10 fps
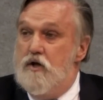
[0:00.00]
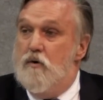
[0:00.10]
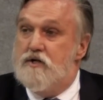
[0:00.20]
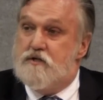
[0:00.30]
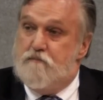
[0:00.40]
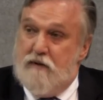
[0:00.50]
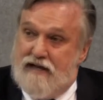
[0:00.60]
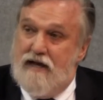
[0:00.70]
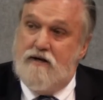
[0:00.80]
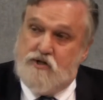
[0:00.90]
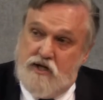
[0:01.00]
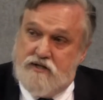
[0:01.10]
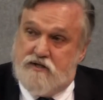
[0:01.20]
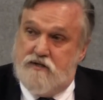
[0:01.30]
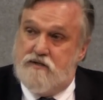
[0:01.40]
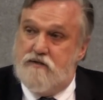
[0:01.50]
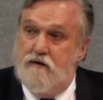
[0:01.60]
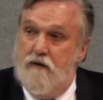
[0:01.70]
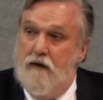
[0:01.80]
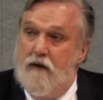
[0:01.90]
You are speaking Jesus.
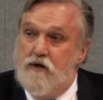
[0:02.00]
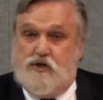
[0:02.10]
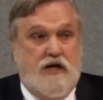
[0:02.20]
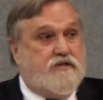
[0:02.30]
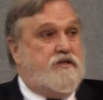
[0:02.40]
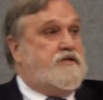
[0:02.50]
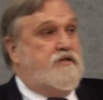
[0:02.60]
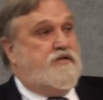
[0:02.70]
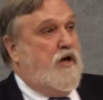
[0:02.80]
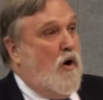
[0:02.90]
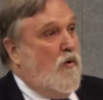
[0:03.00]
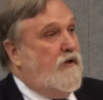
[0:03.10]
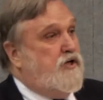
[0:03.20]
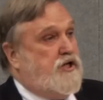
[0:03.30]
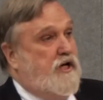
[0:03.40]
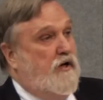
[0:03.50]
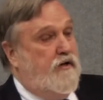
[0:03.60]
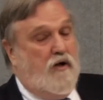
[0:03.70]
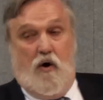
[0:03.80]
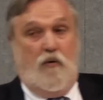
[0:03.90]
Jesus is the only
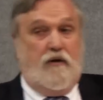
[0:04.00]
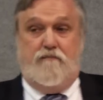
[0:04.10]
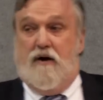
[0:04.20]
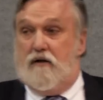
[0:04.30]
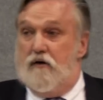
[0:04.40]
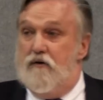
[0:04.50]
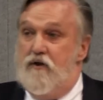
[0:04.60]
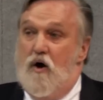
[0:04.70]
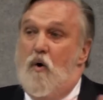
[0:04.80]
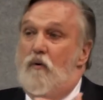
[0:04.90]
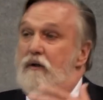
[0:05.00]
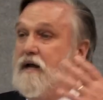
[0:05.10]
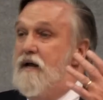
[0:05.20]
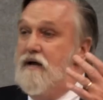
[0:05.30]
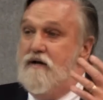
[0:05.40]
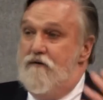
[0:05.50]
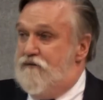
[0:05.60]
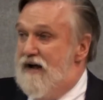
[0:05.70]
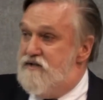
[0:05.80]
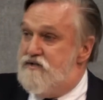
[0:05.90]
shield and the only buckler, the only
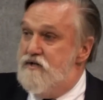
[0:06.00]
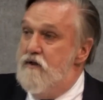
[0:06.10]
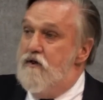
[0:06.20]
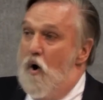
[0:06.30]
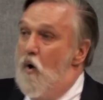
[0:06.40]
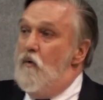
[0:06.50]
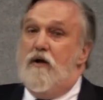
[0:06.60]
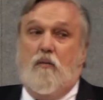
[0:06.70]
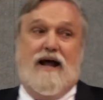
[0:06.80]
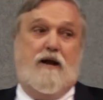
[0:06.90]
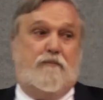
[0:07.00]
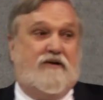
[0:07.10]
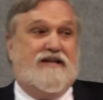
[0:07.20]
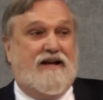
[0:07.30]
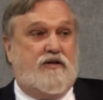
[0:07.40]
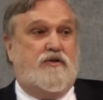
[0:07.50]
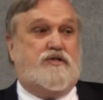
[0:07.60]
defense, the only way to protect